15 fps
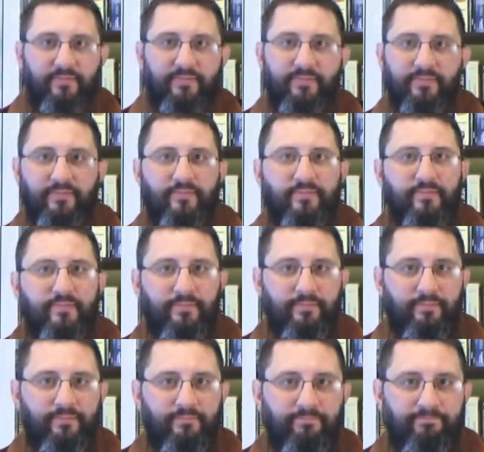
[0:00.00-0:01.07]

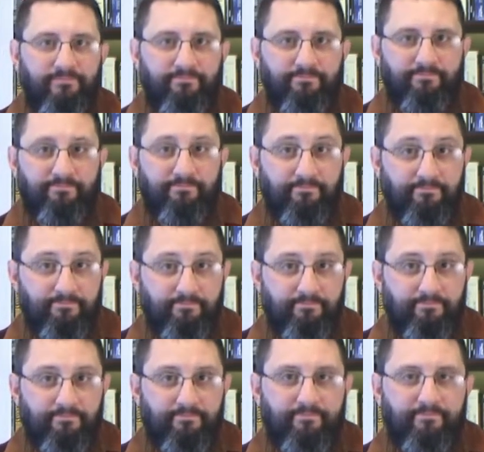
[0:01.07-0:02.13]

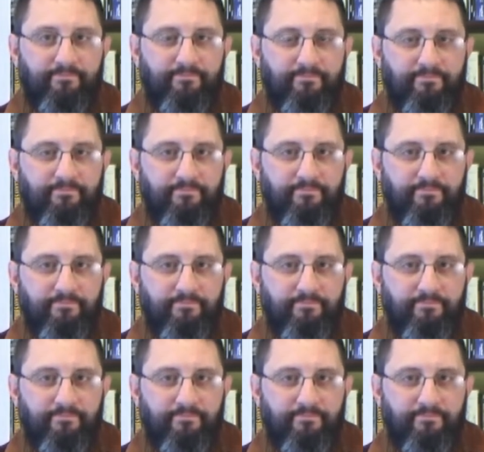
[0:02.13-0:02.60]
Nothing is said.